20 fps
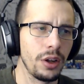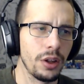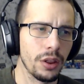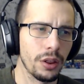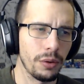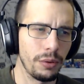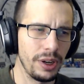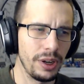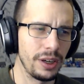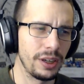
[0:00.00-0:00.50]

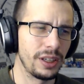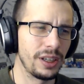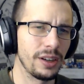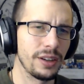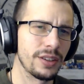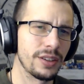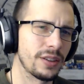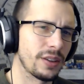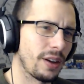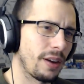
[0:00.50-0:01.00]
3,
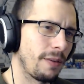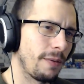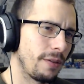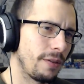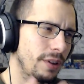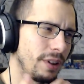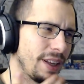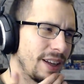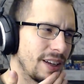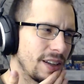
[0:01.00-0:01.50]
does
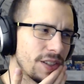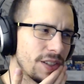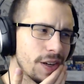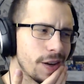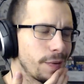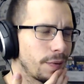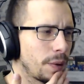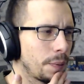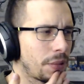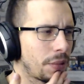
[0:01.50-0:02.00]
lend
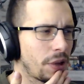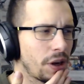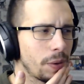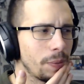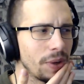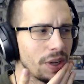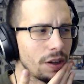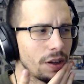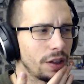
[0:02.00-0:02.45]
itself to probably being